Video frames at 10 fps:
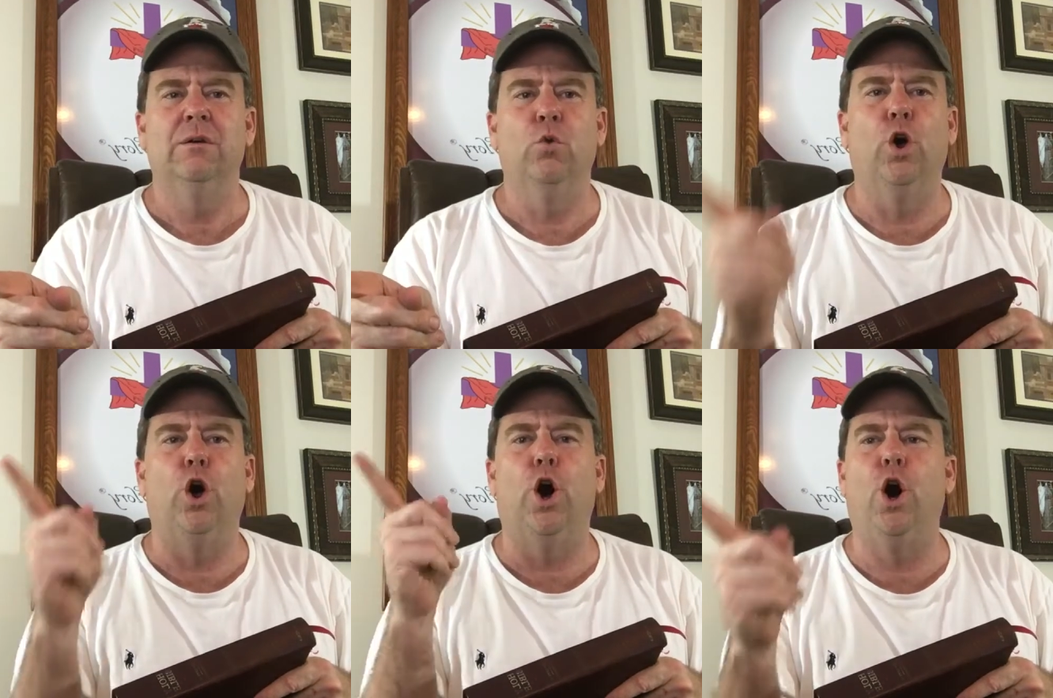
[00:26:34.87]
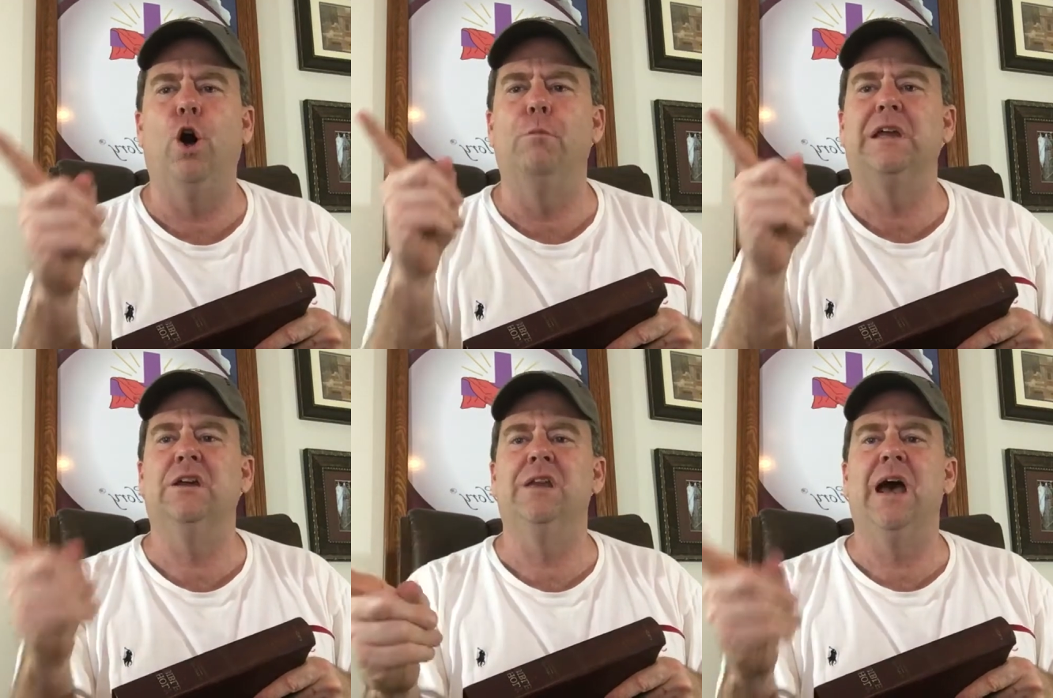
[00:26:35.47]
will all be
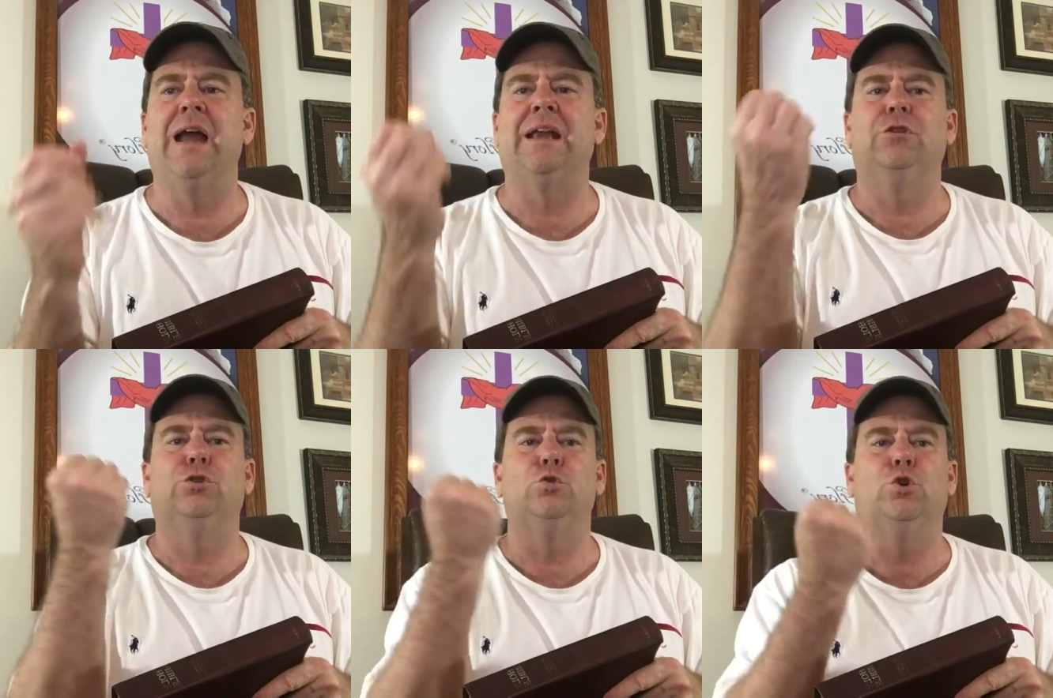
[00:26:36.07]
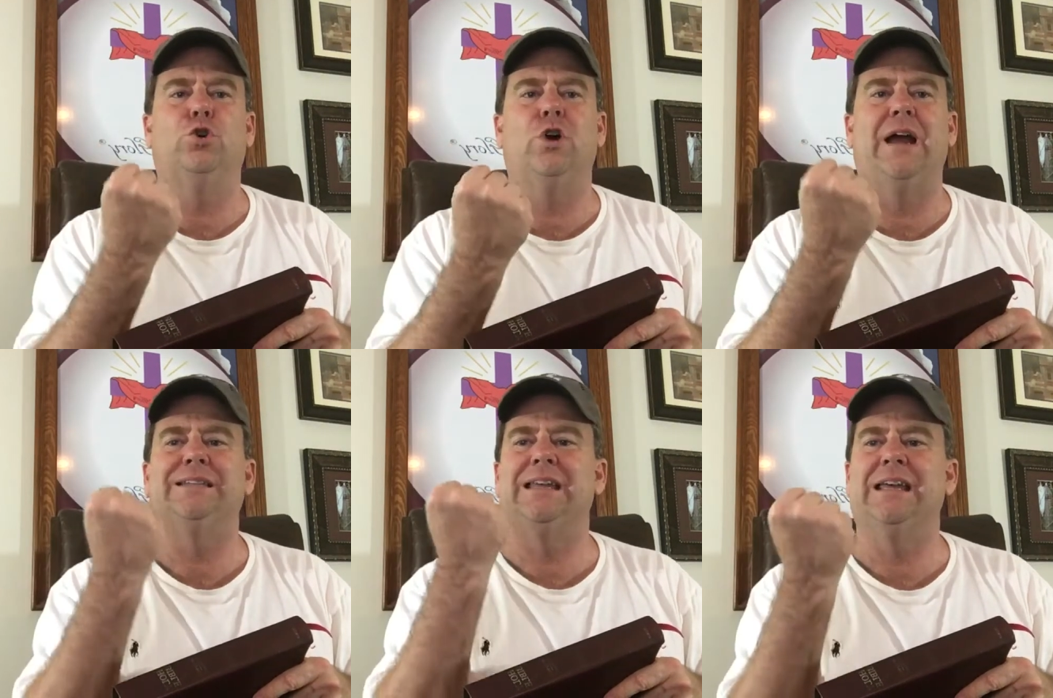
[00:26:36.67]
united through
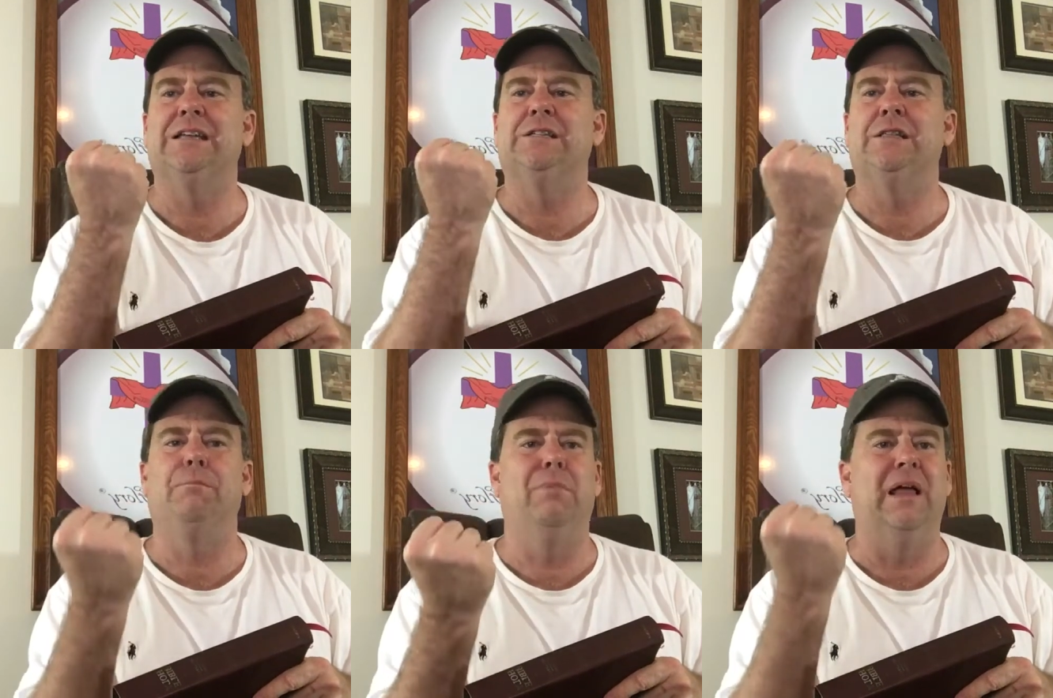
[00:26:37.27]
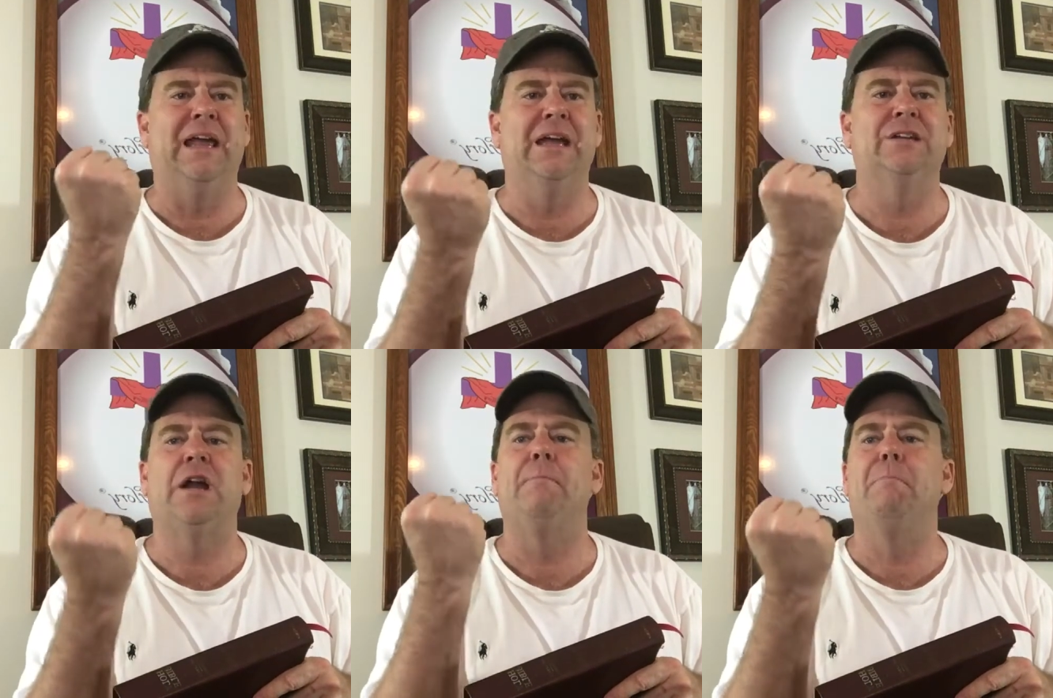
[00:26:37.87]
Christ. He is the he
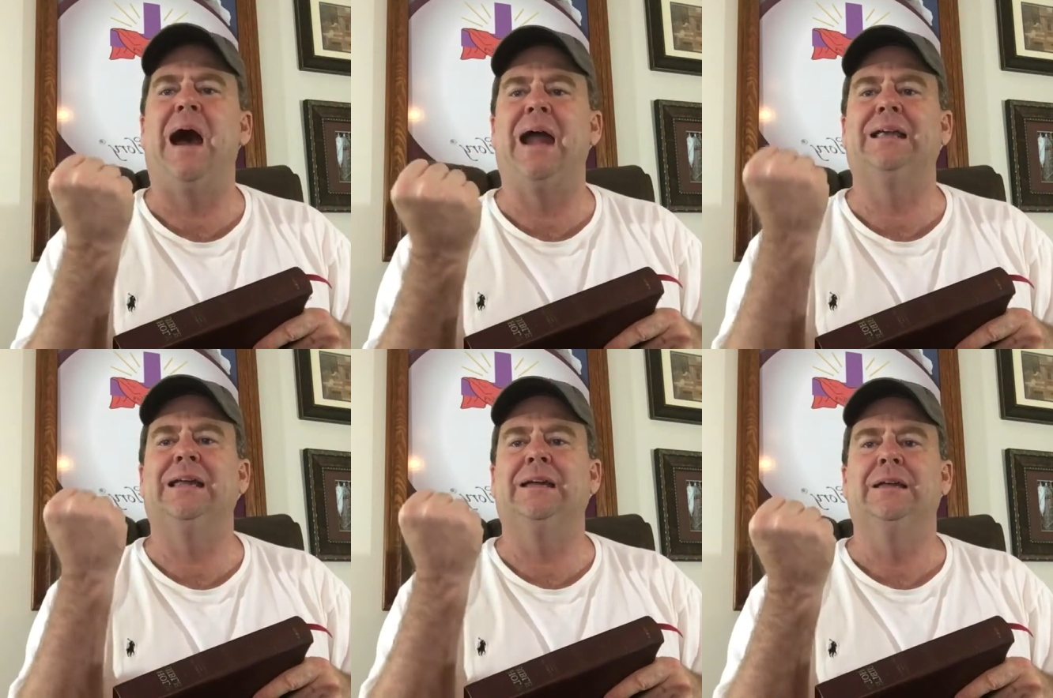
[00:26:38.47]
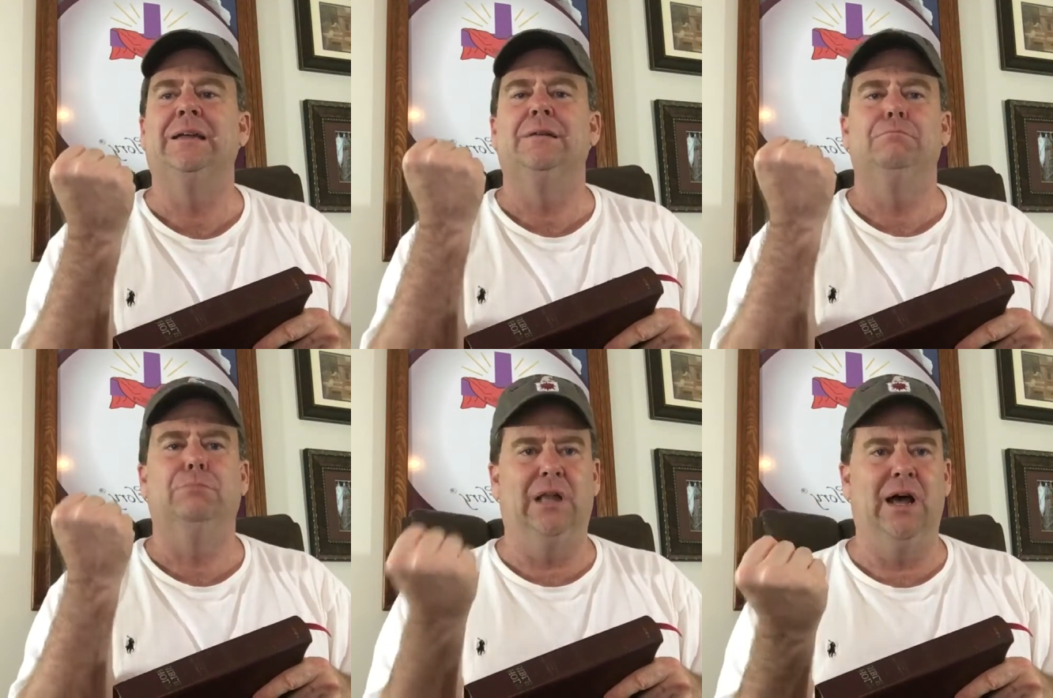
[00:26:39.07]
is our binding
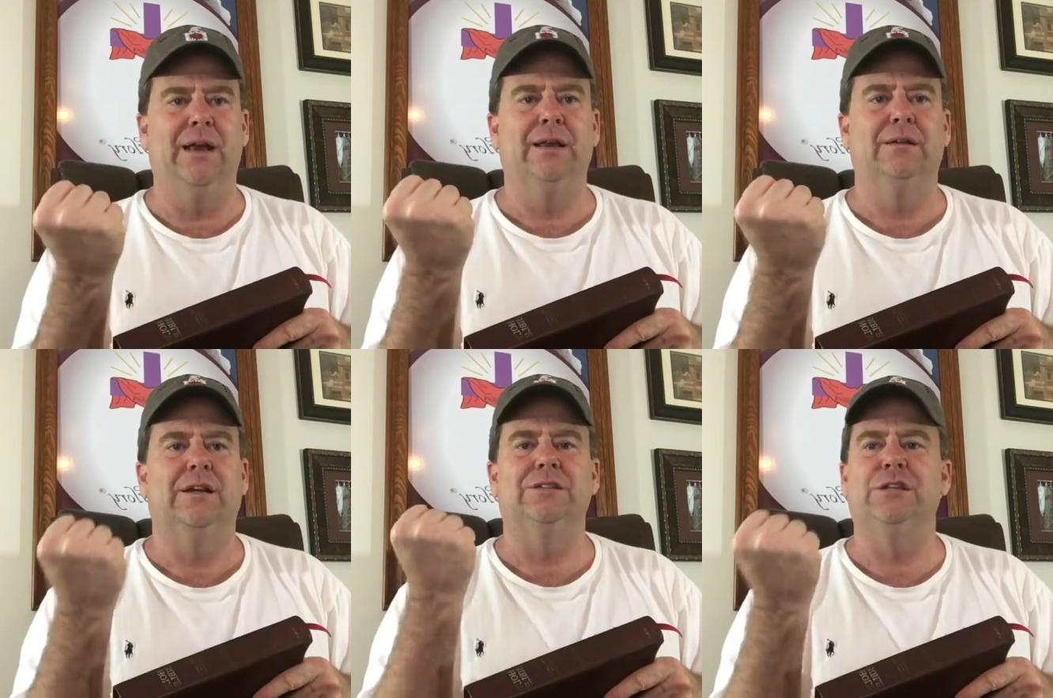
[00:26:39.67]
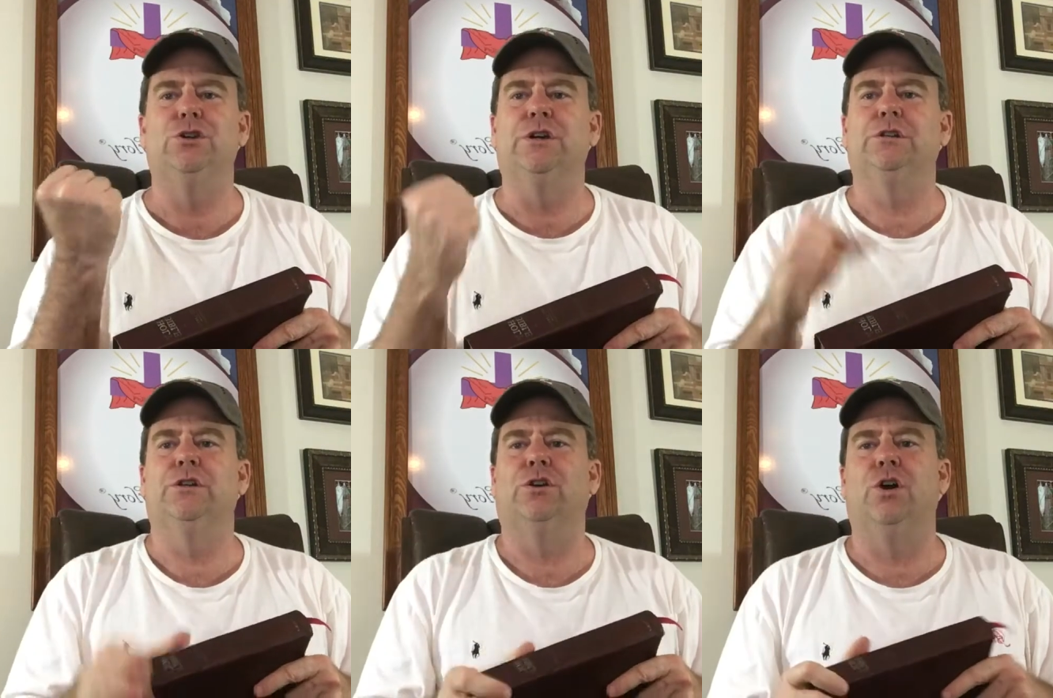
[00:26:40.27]
blood because he took it
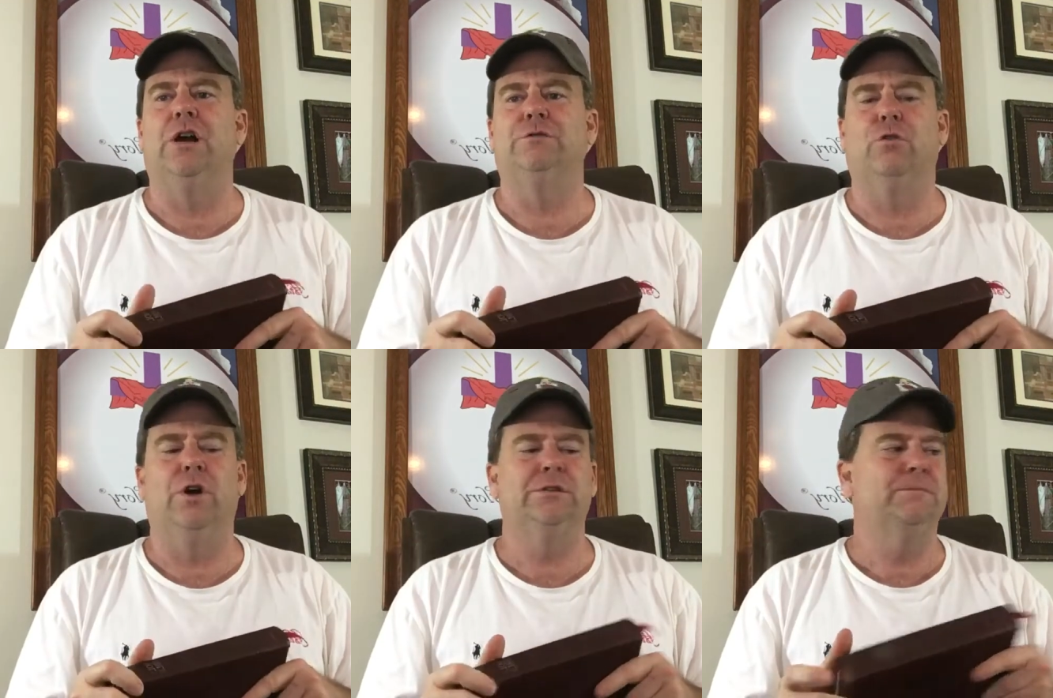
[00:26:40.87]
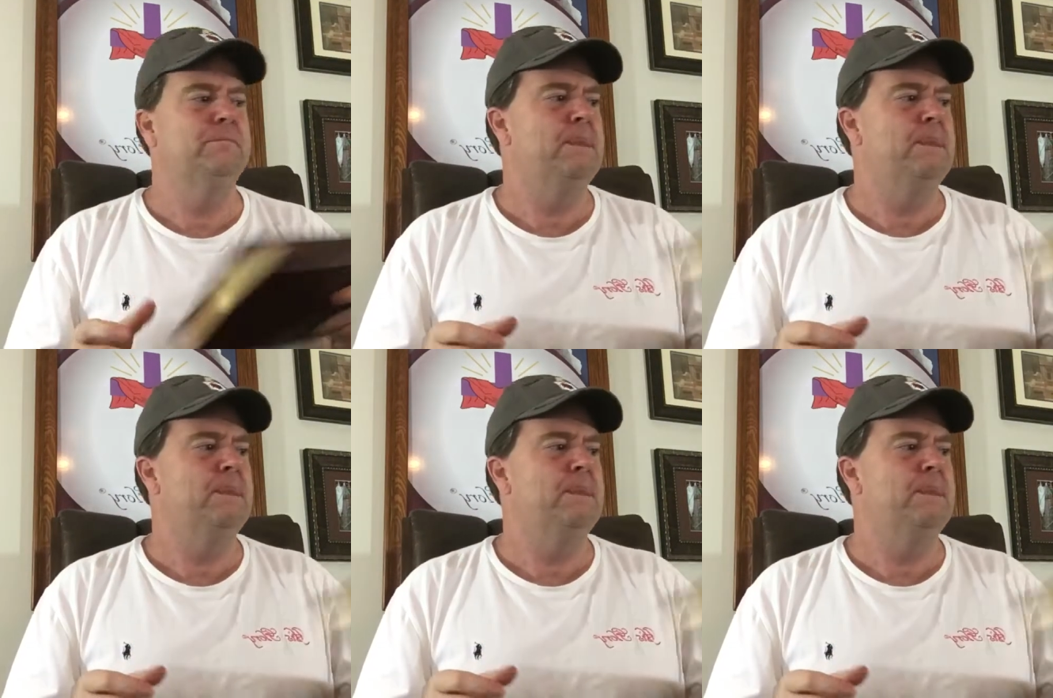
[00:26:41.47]
to the cross for us.